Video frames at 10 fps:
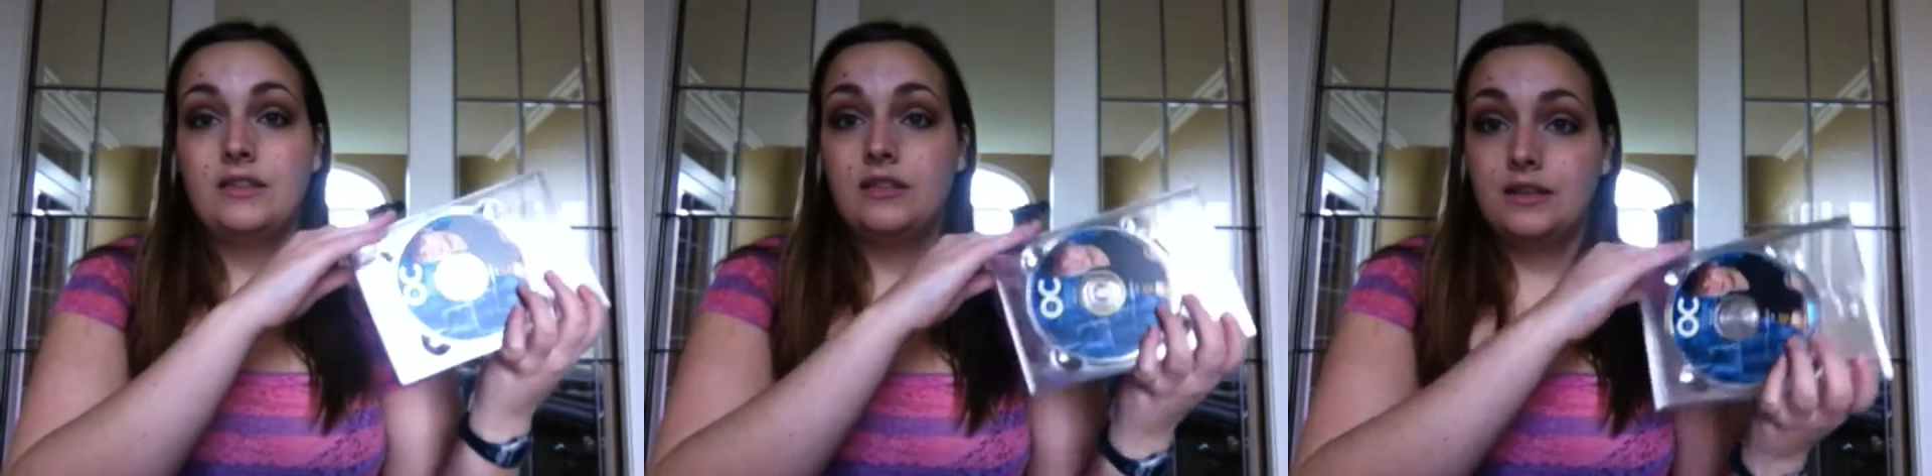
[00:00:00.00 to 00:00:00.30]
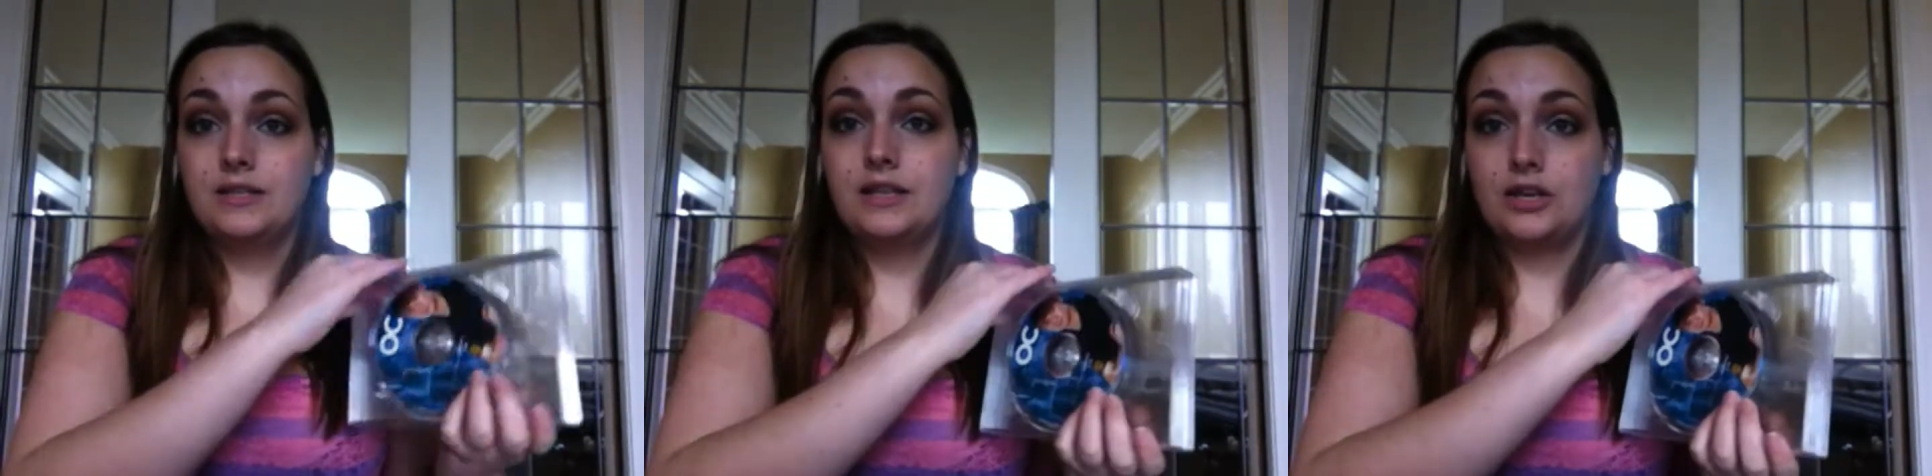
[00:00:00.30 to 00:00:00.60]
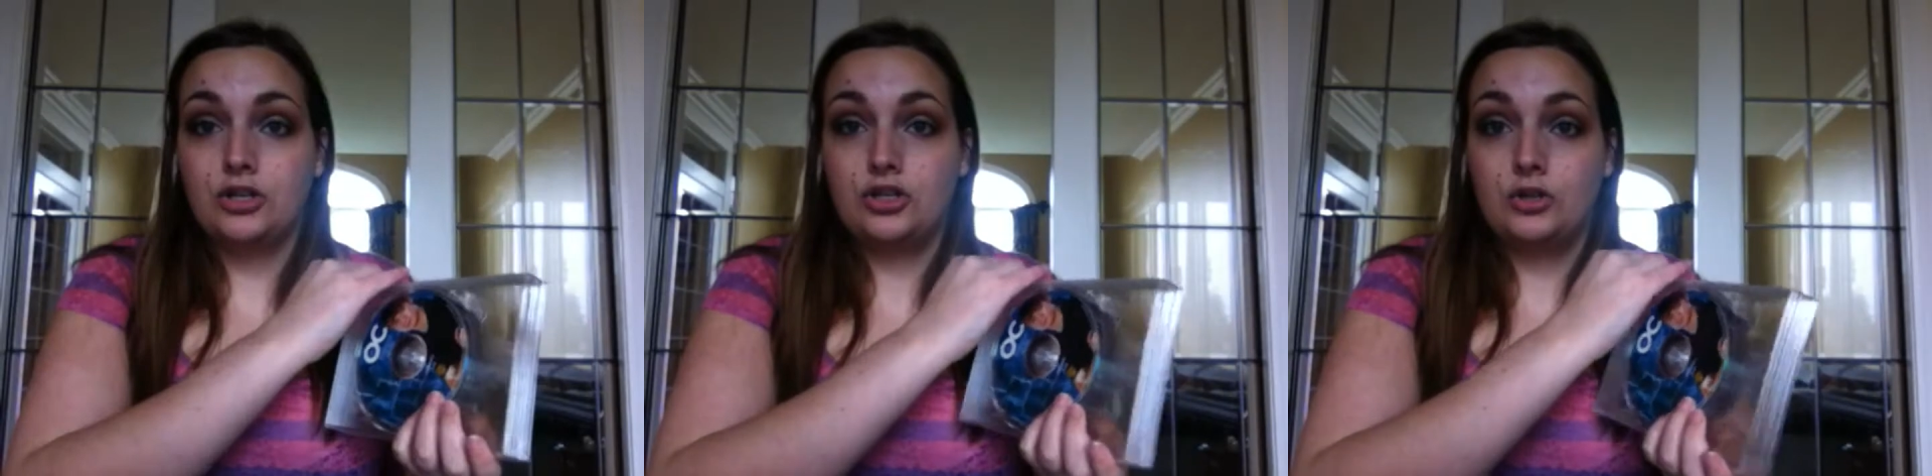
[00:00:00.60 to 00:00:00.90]
The least
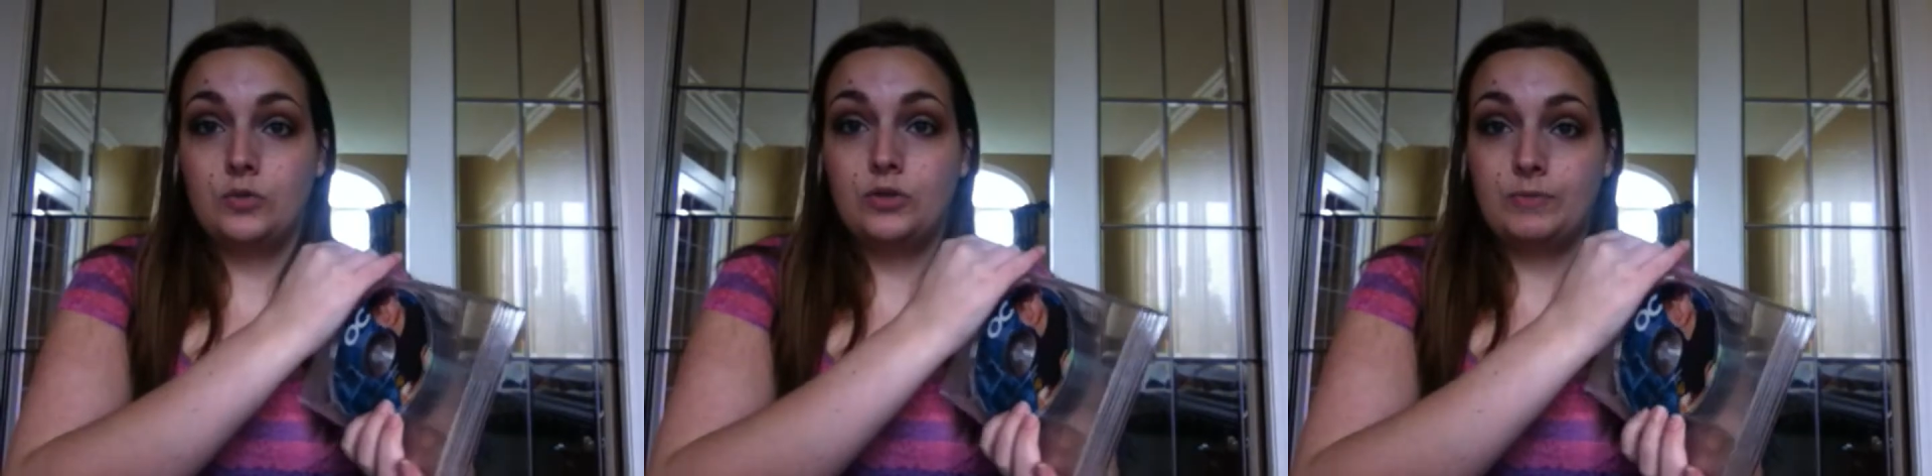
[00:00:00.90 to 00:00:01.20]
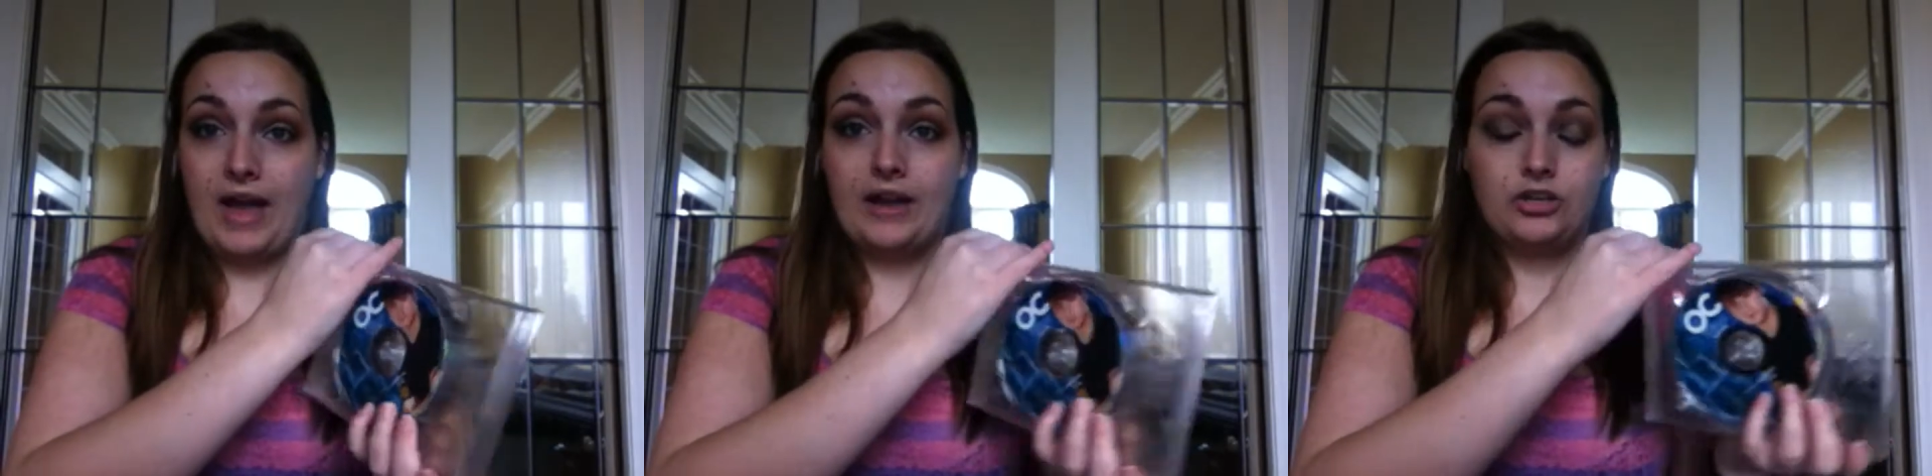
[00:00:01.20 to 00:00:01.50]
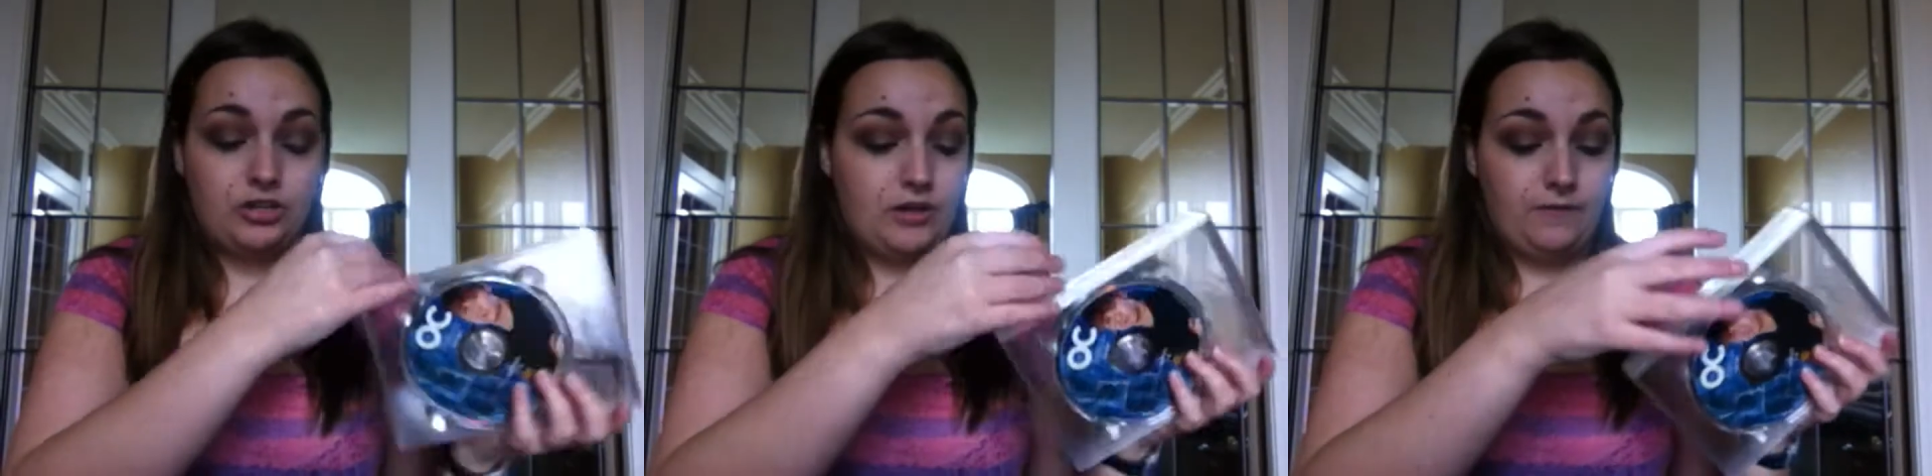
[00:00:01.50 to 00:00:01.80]
they could do was
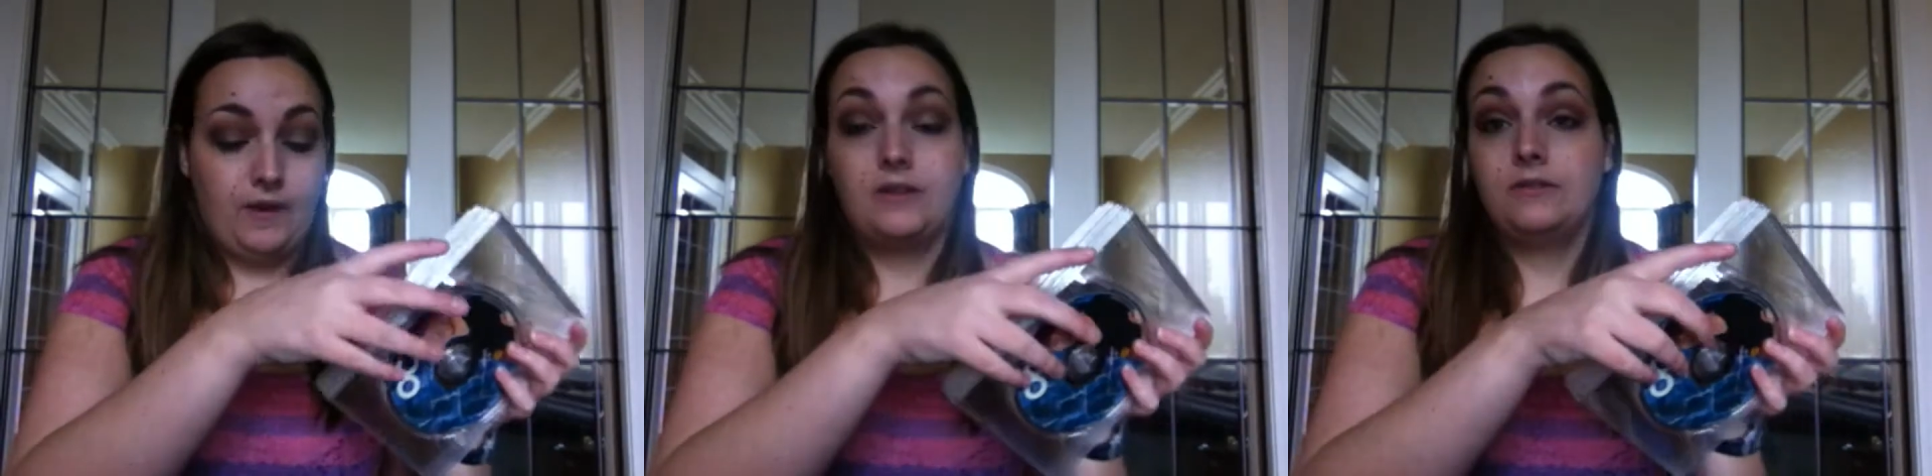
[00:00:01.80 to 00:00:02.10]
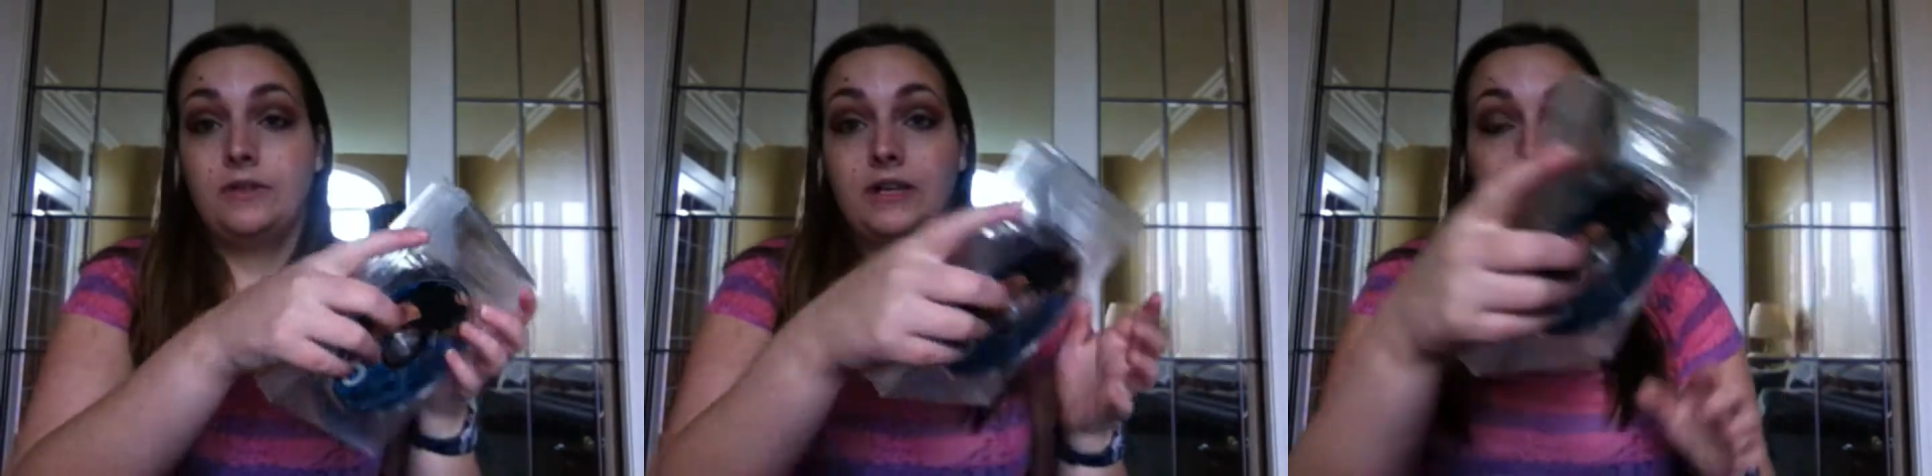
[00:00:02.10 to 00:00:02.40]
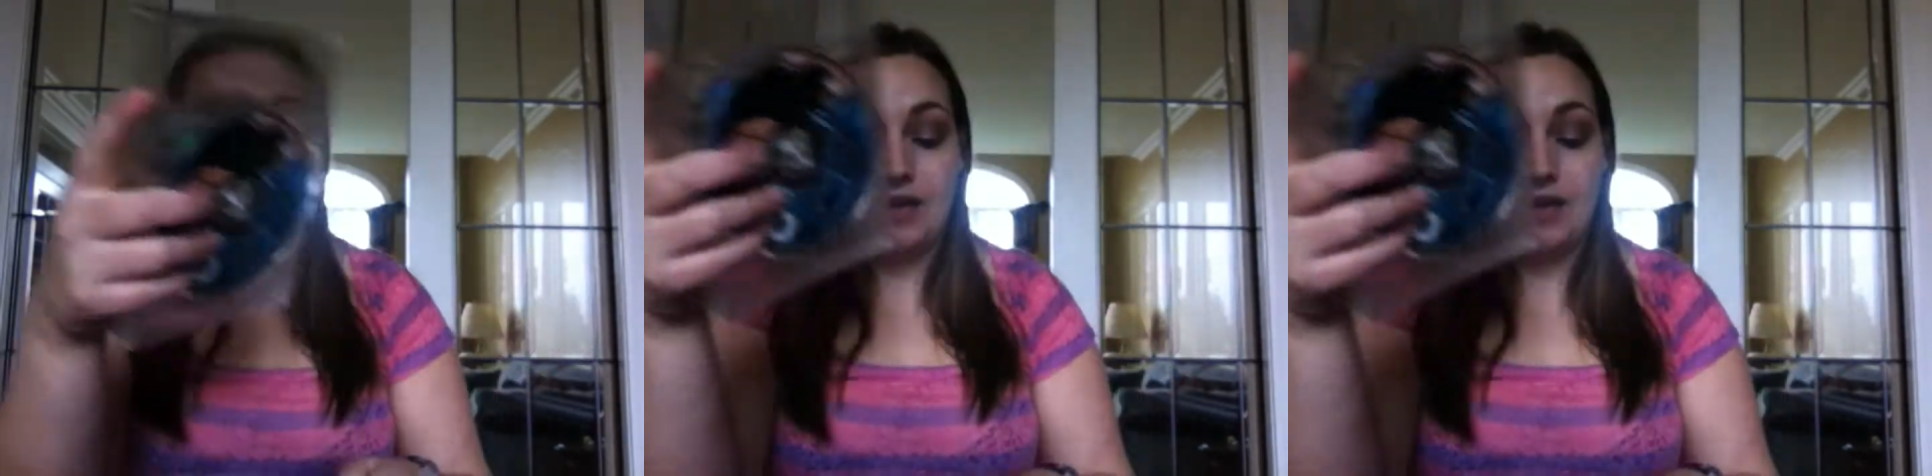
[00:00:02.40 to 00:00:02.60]
package it effectively,